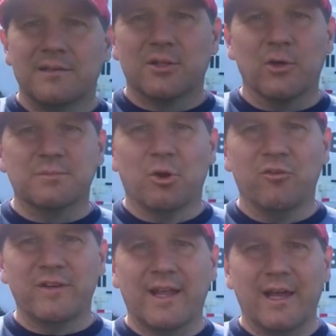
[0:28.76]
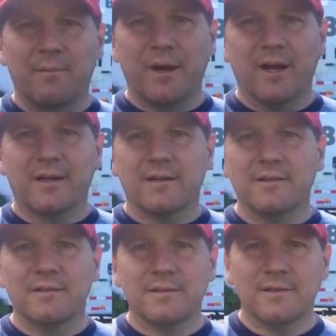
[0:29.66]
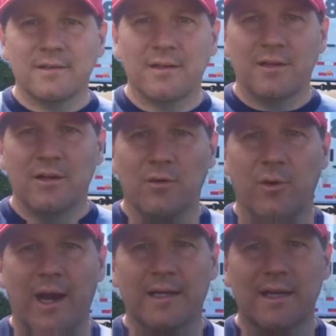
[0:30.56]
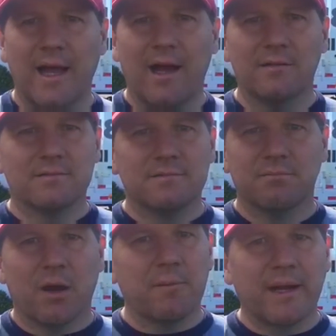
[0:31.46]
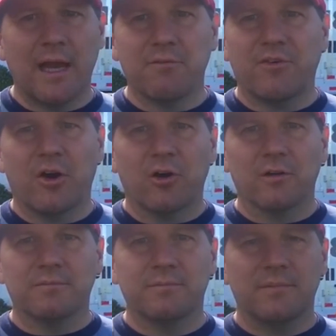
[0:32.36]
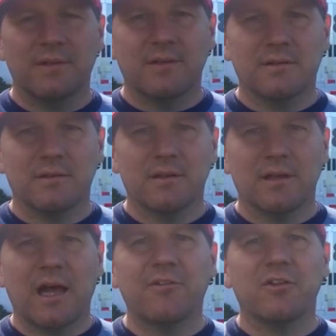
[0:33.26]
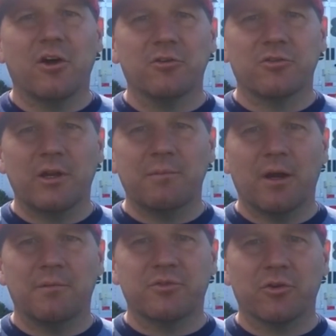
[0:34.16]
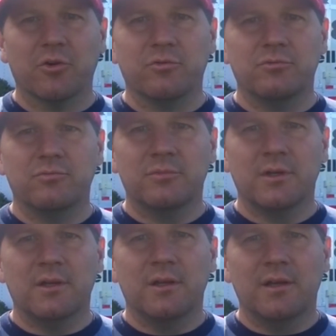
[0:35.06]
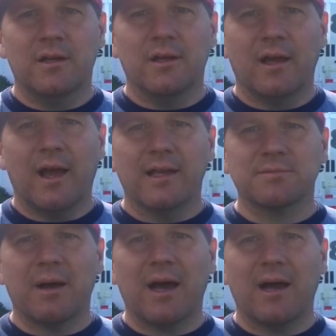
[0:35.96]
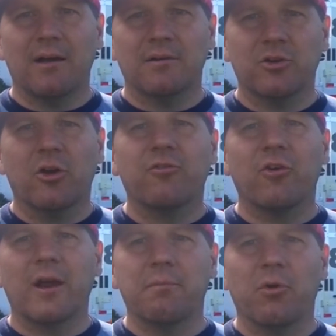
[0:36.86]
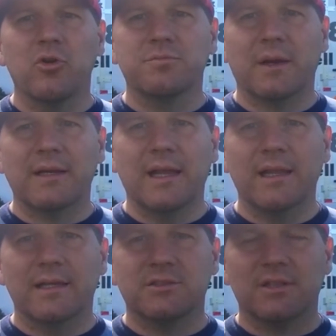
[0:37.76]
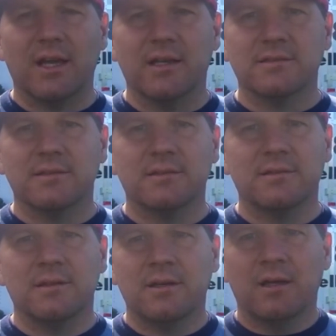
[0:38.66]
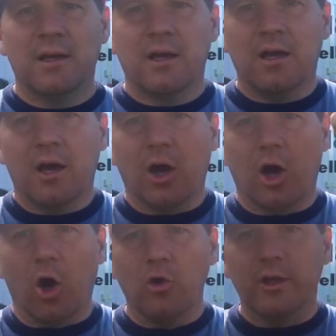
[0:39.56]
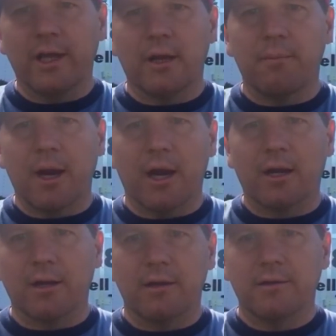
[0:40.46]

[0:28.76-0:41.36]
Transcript: So it's moving day, America. Headed out, Birmingham Farm. Lifelong dream come true. As my good friend Bruce McNeilage says, only in America.